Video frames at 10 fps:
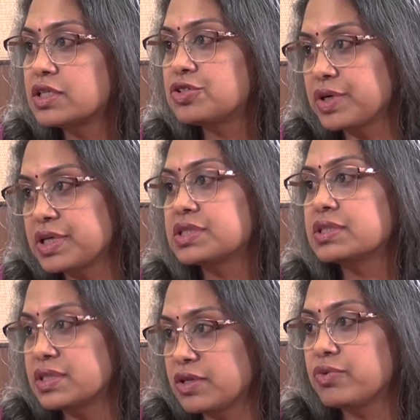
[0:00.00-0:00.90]

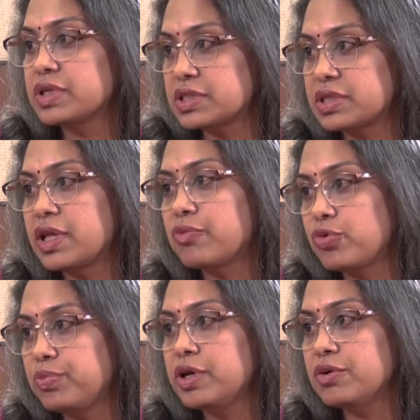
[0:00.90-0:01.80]
situations in which they
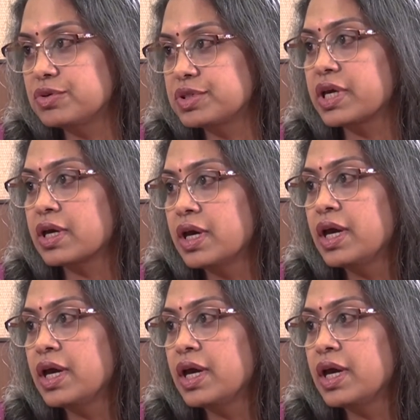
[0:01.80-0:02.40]
would be using